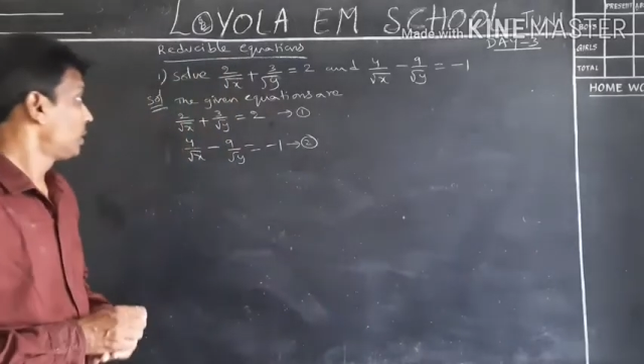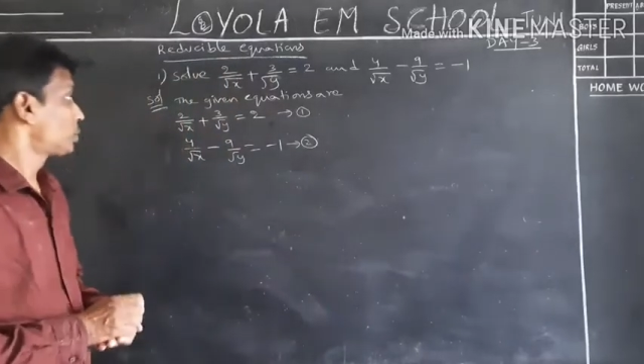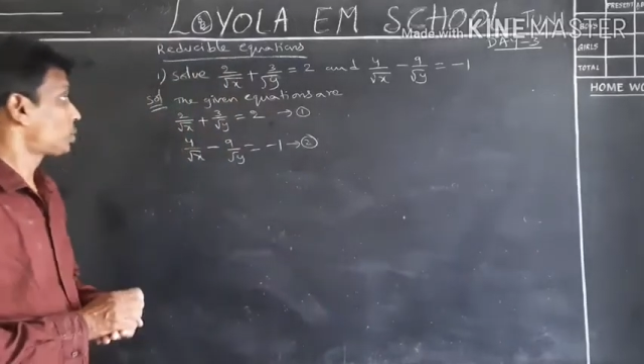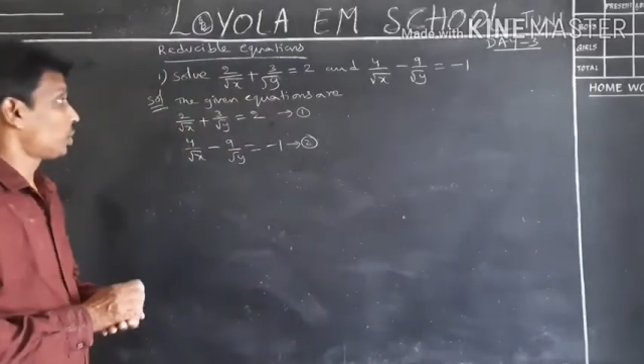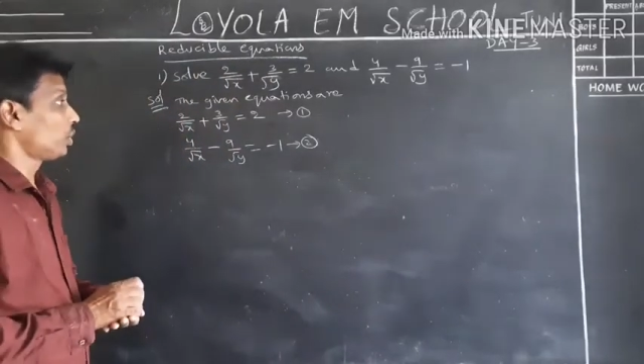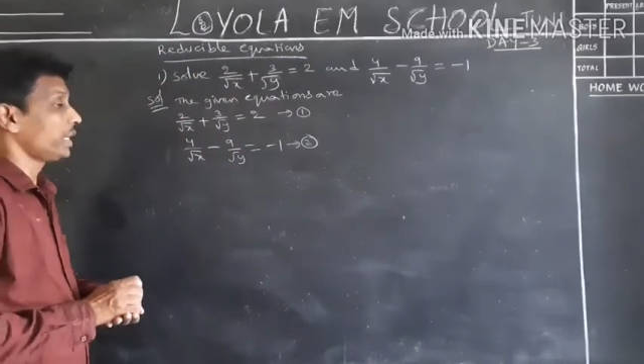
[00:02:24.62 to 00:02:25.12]

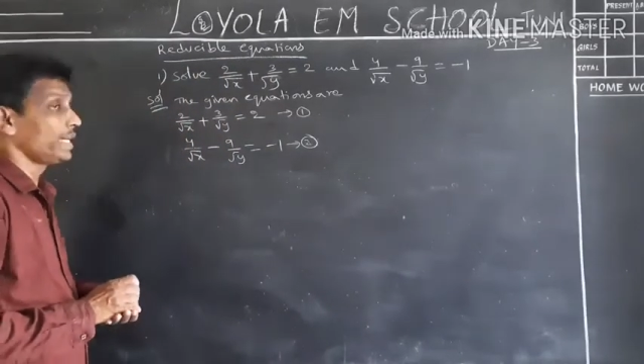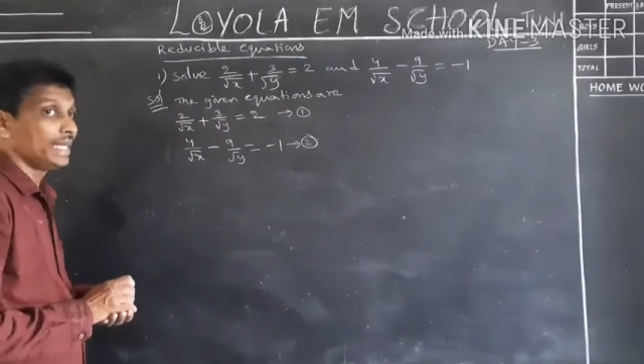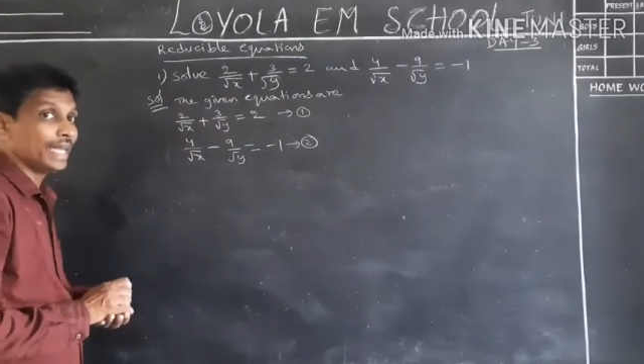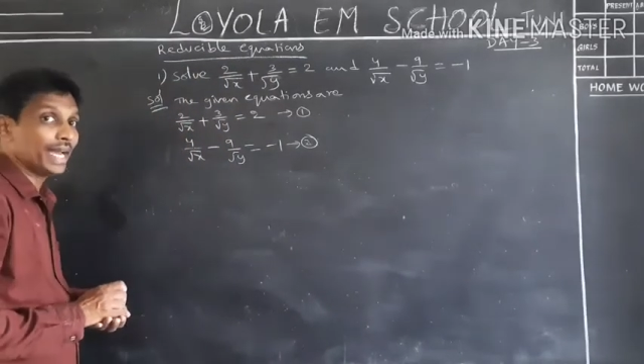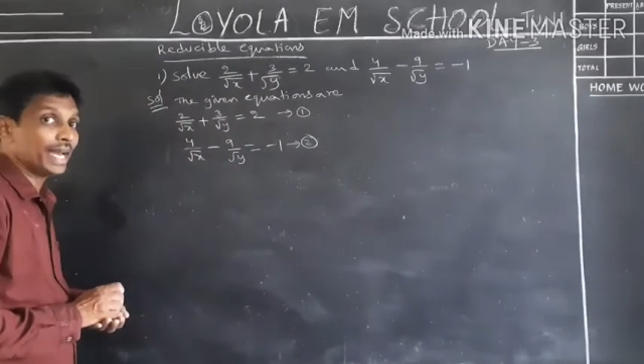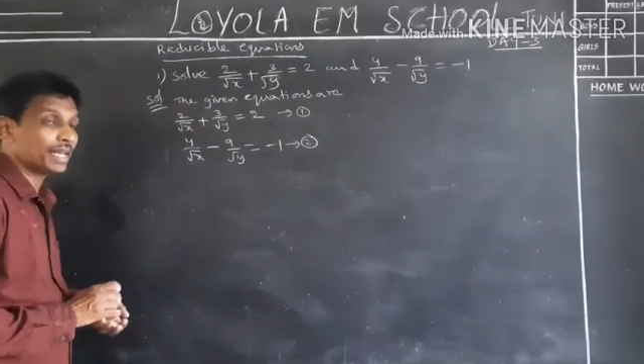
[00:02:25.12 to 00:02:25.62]
So
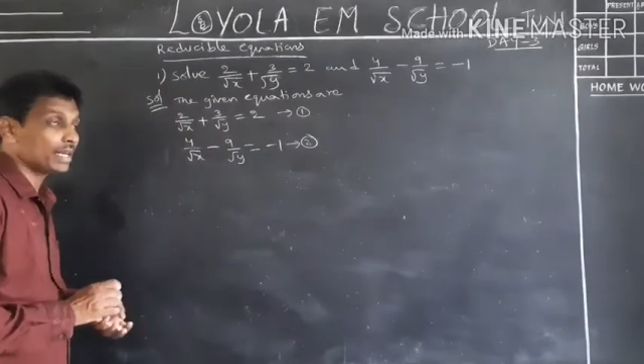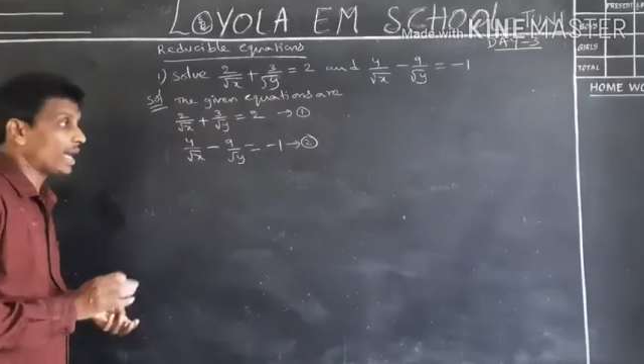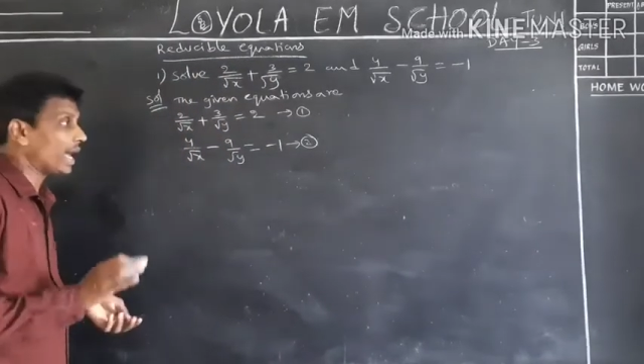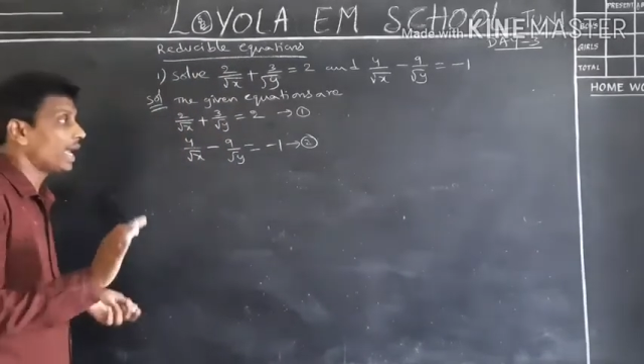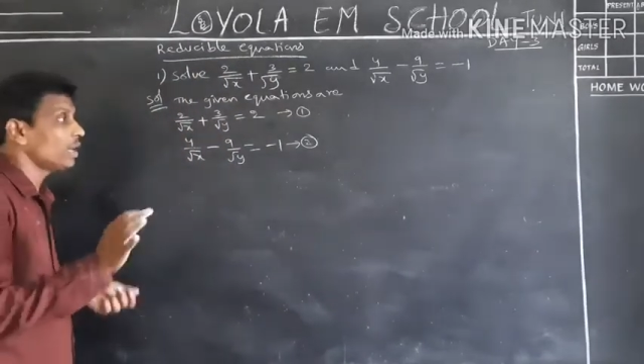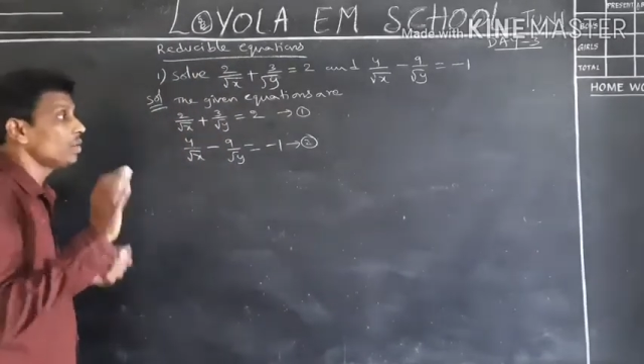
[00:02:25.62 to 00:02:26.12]

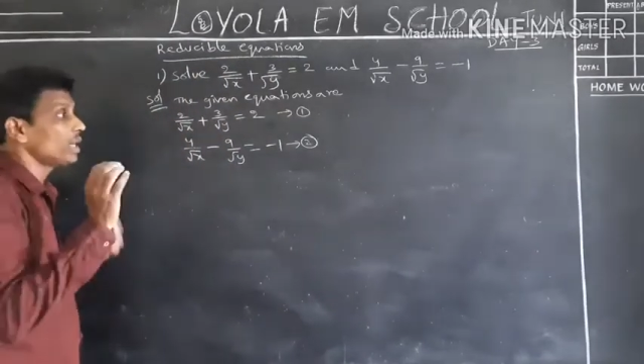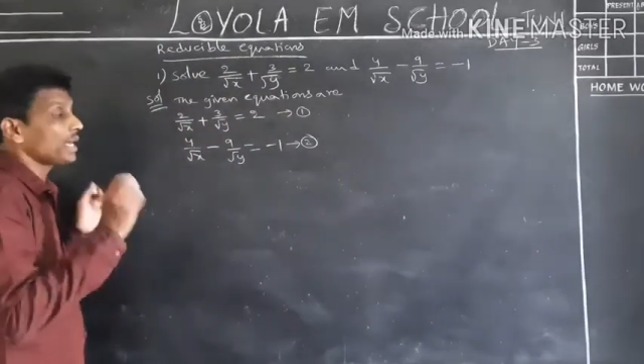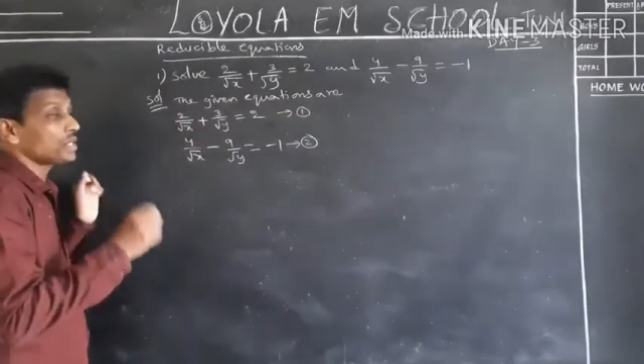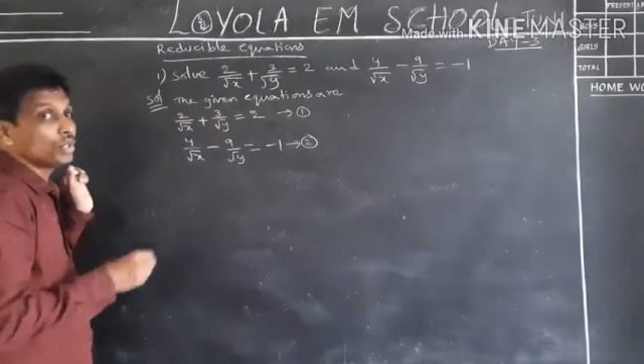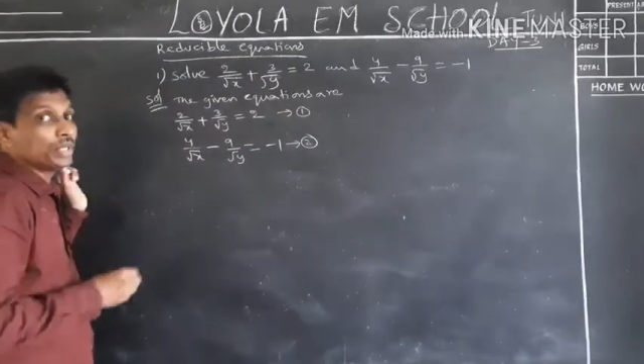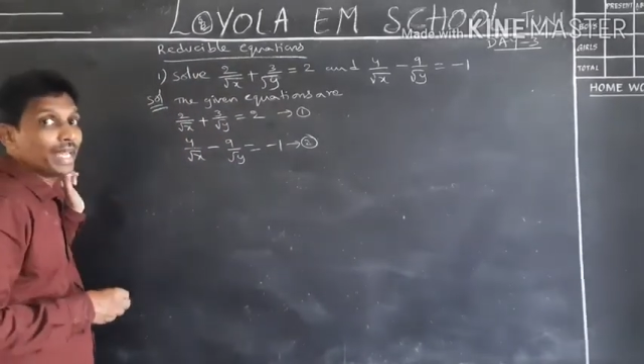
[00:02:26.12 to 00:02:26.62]
here I would
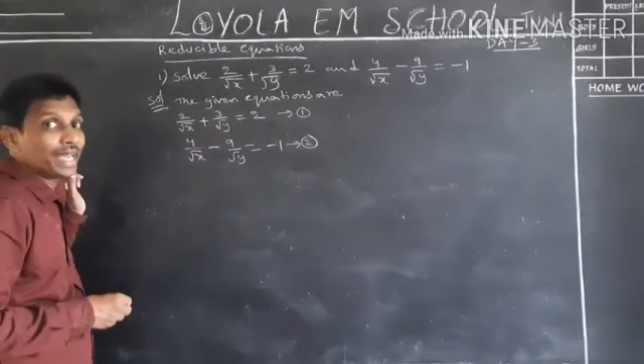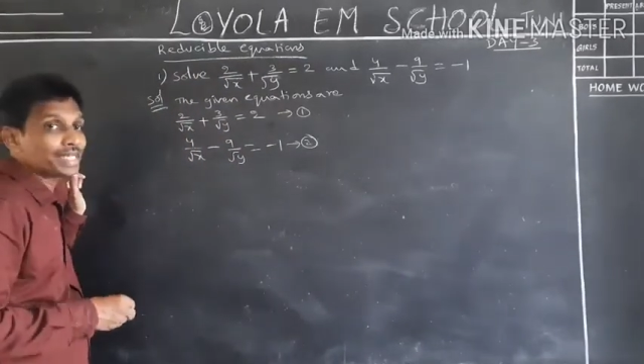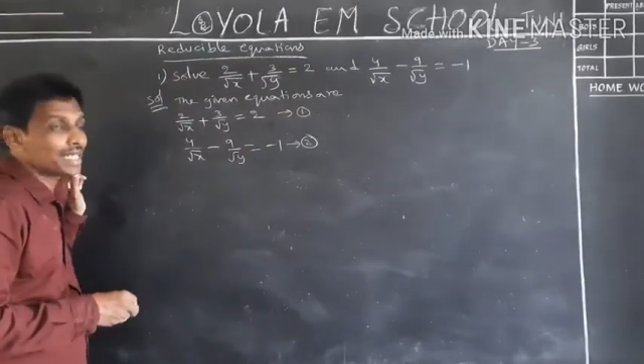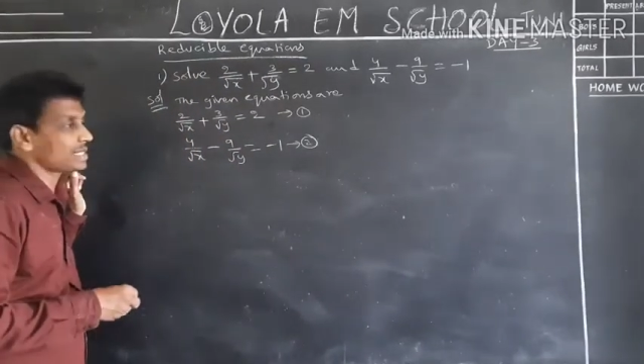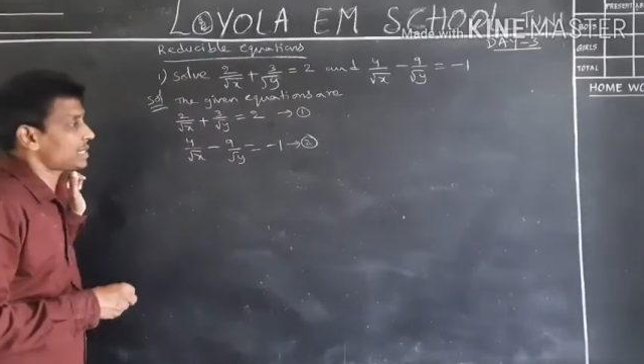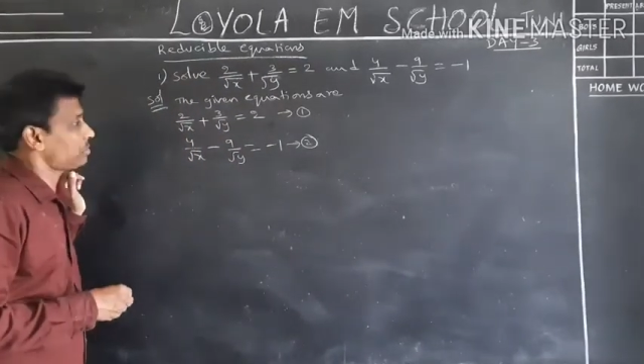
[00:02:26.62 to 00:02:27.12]
like to
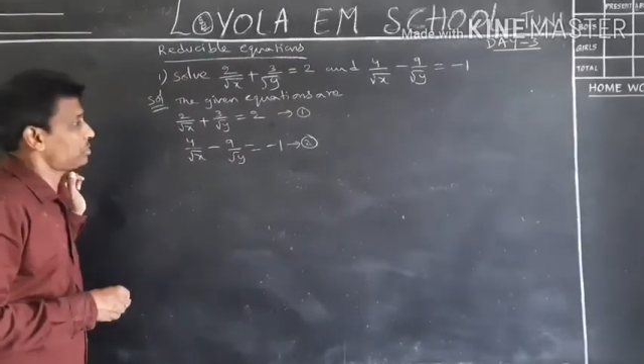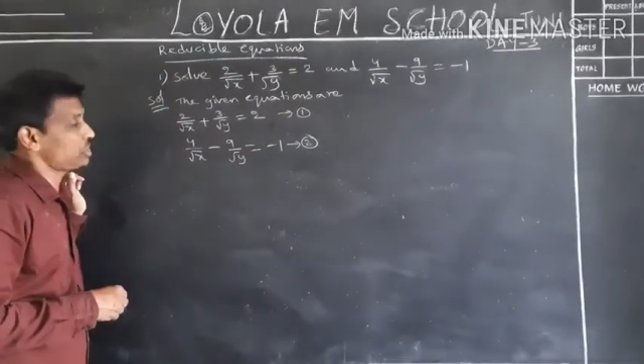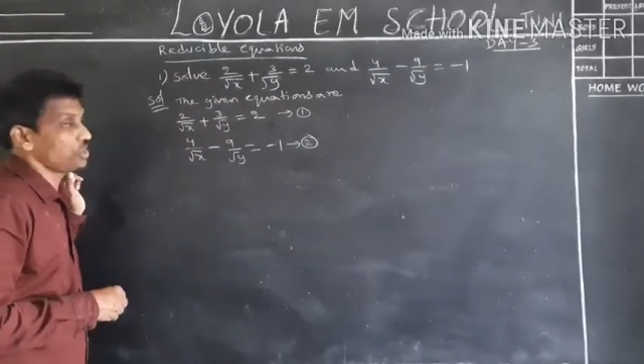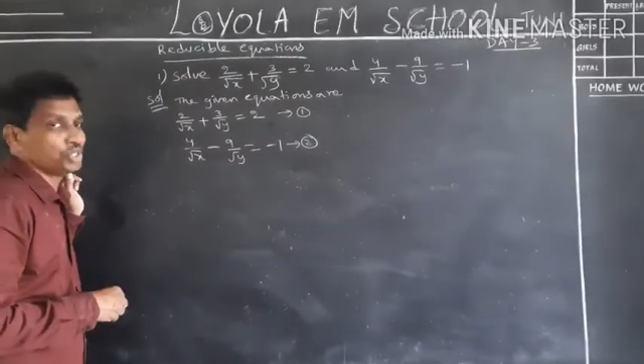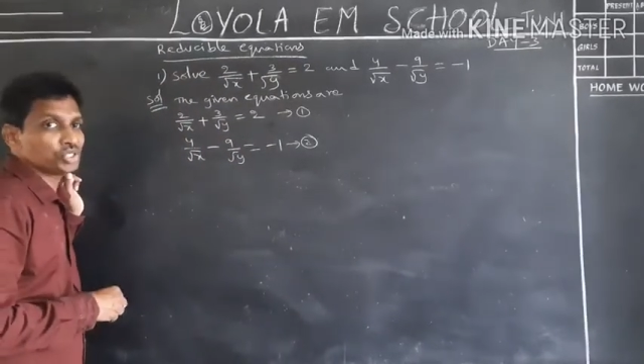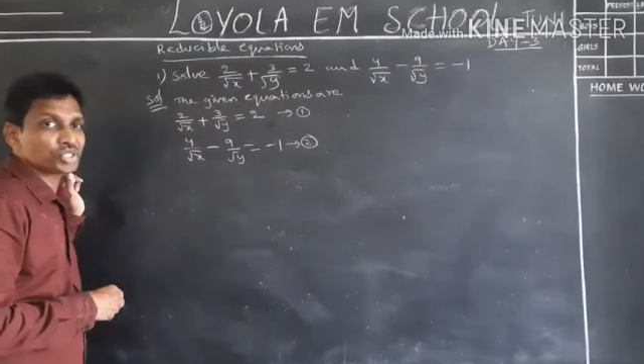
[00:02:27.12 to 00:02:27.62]
take a
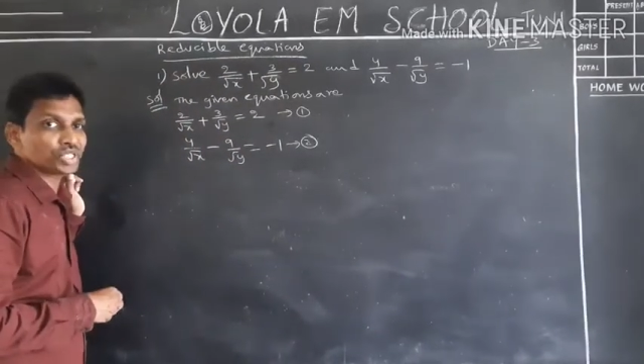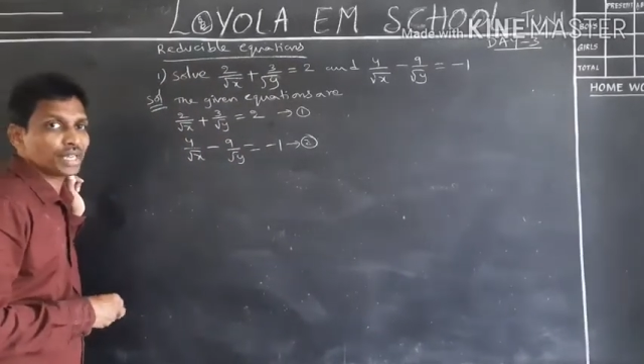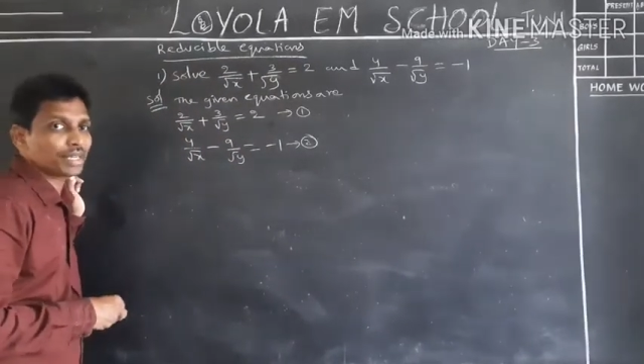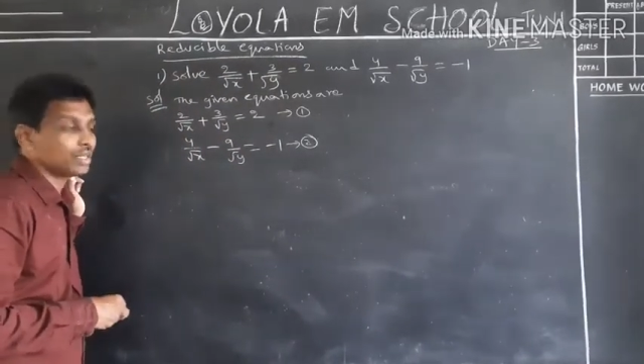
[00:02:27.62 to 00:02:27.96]
substitution.